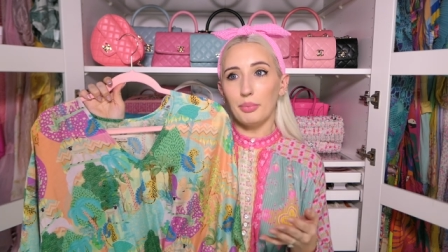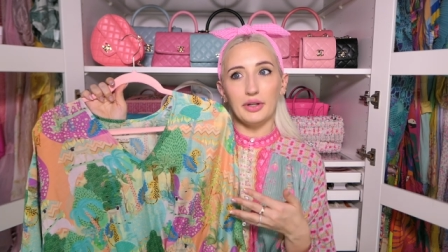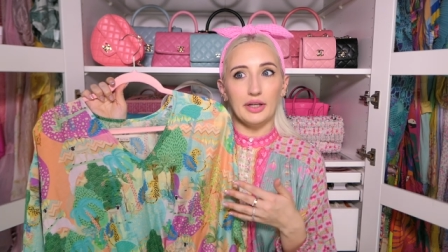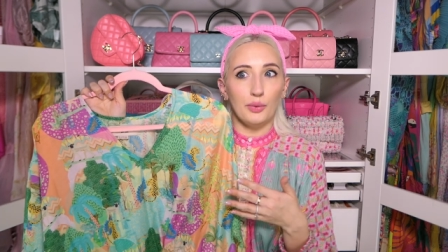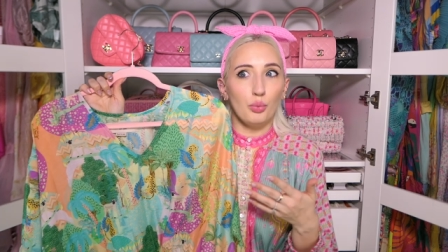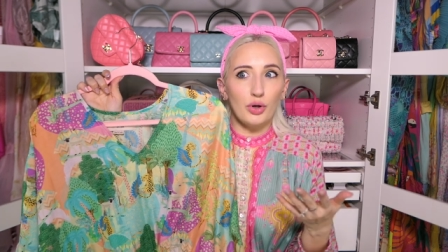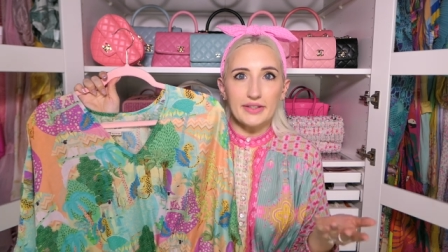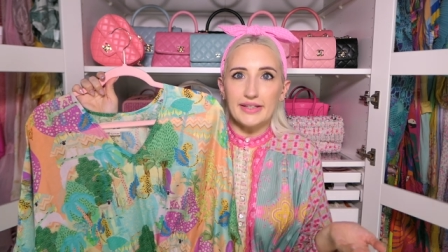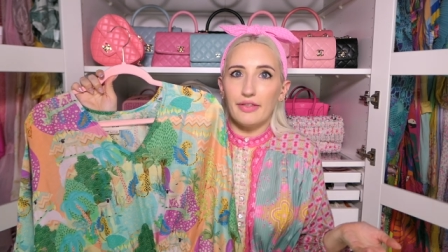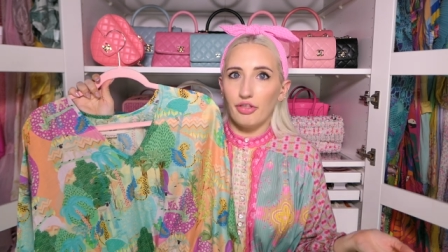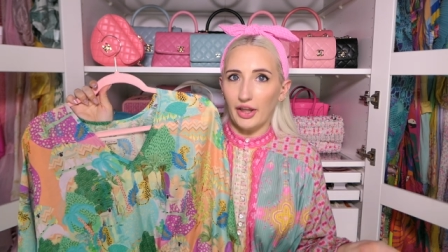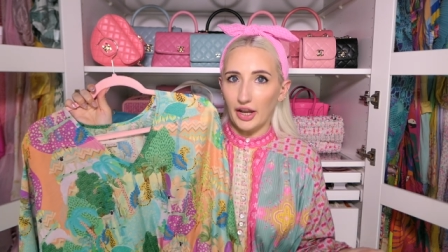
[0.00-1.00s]
but it
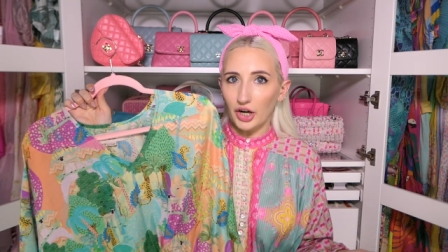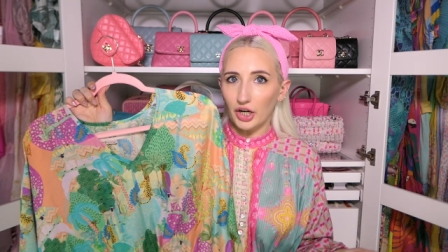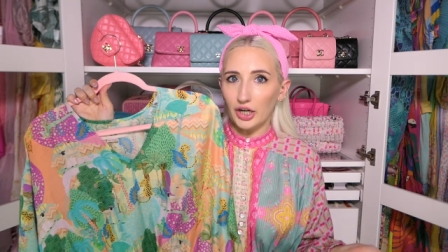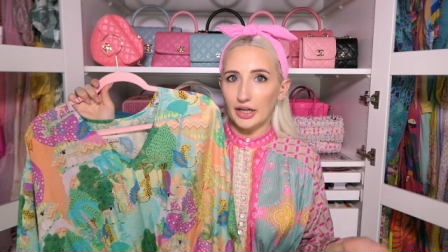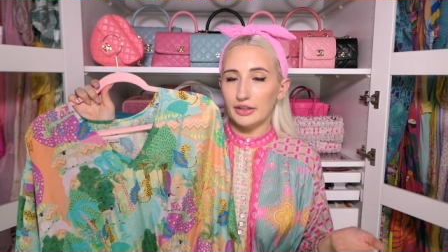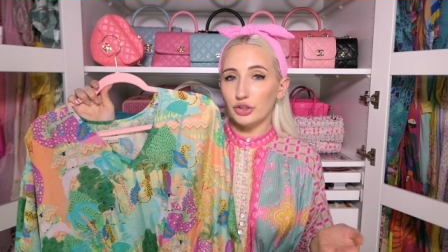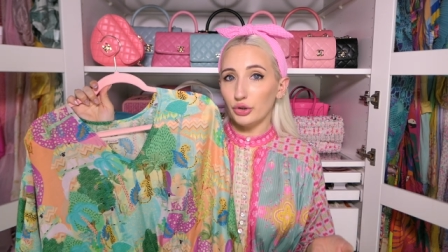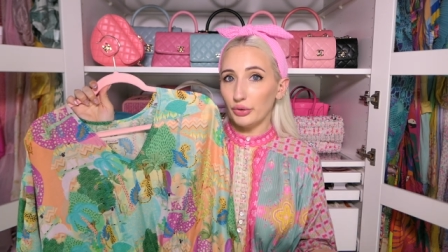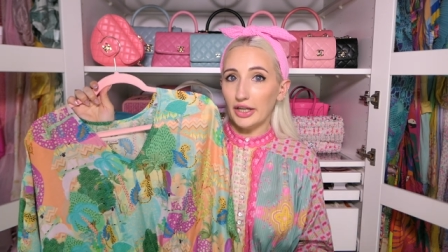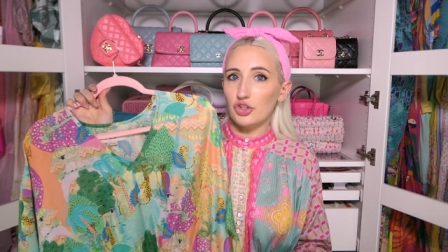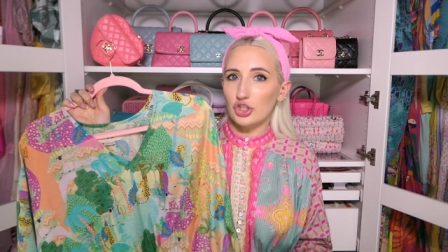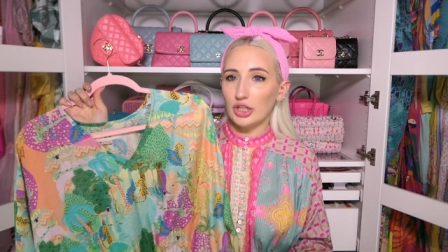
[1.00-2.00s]
wasn't there in the
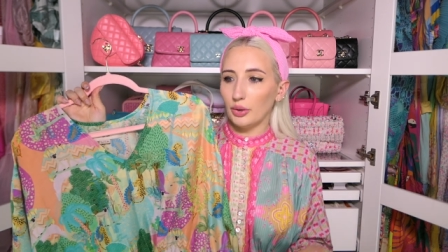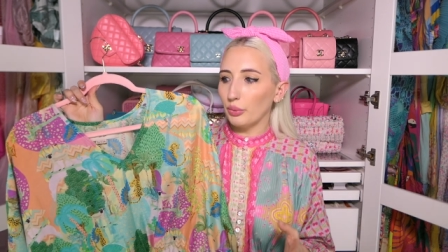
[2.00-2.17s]
location I